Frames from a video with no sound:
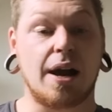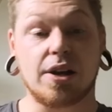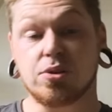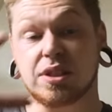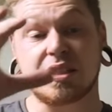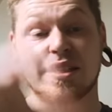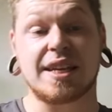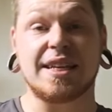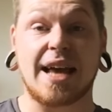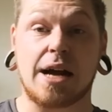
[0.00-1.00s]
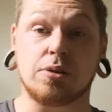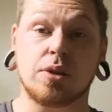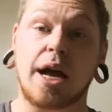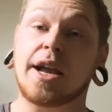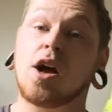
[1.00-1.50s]
Now I use it to stick it
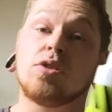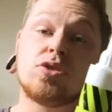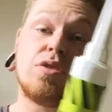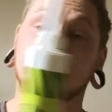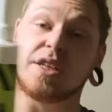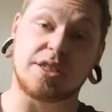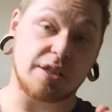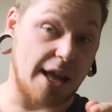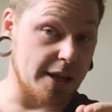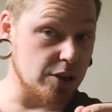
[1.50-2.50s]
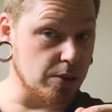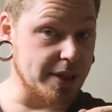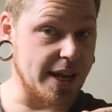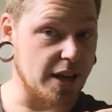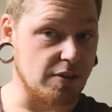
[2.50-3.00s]
down, and I also finish it like you do
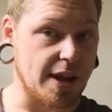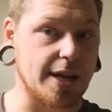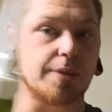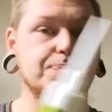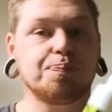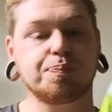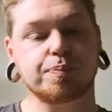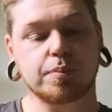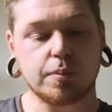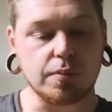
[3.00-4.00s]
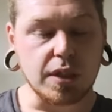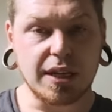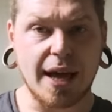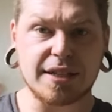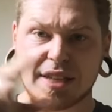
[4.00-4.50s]
in decorating.
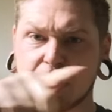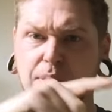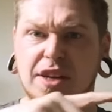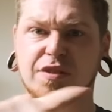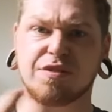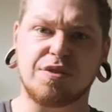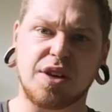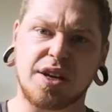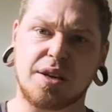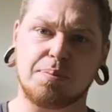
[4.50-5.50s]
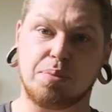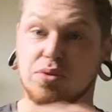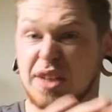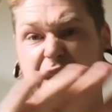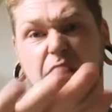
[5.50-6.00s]
Like say when you've uh,
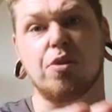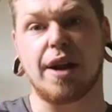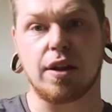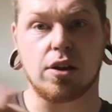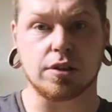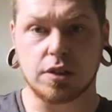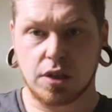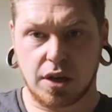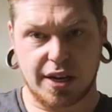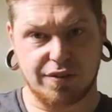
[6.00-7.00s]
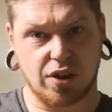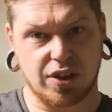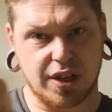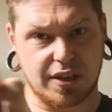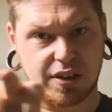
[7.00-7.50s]
put dado rail on and you've
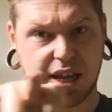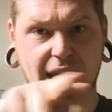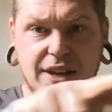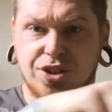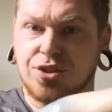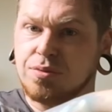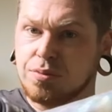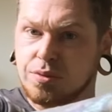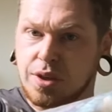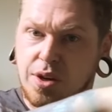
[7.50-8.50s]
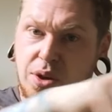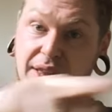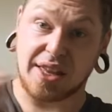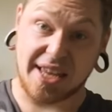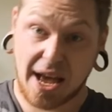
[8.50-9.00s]
got the the edge, you know,
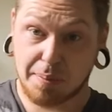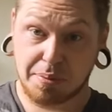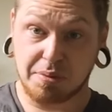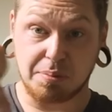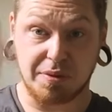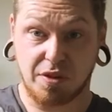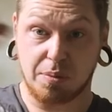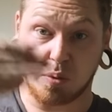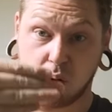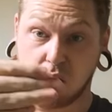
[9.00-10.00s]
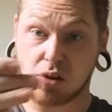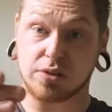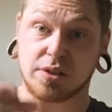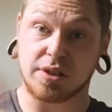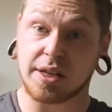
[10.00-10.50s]
like the gap from the
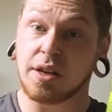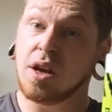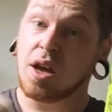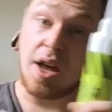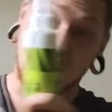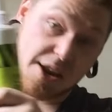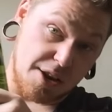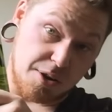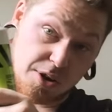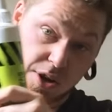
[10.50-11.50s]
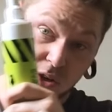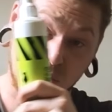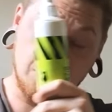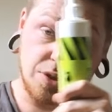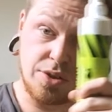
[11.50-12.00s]
wall to the thing, and then you, you
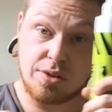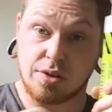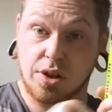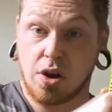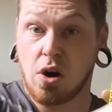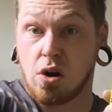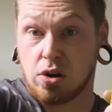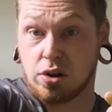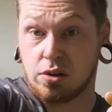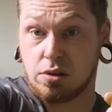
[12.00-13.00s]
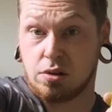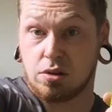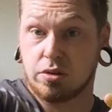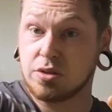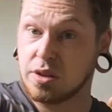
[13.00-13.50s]
use the, the cork
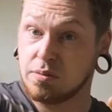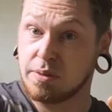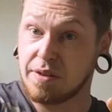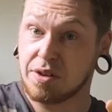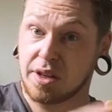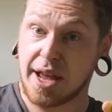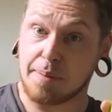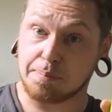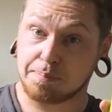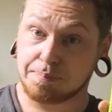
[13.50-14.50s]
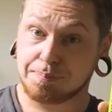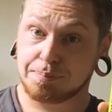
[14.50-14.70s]
to get rid of the gap.